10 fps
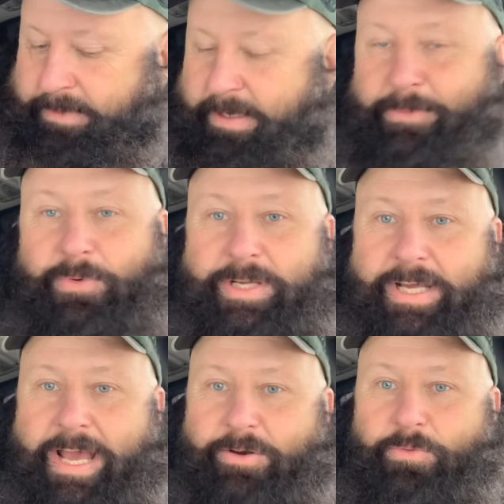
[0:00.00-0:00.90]
Number one, you
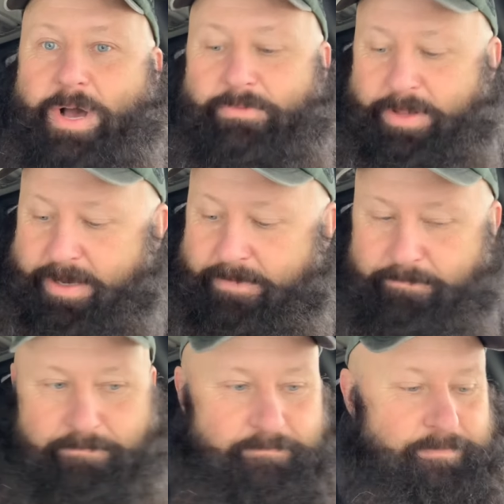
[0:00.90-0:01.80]
can't go wrong with a
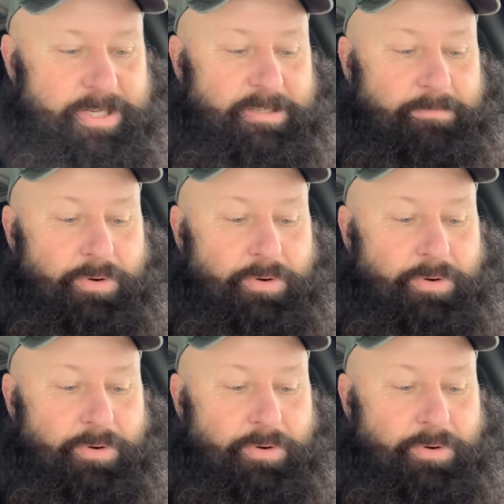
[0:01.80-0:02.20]
piece of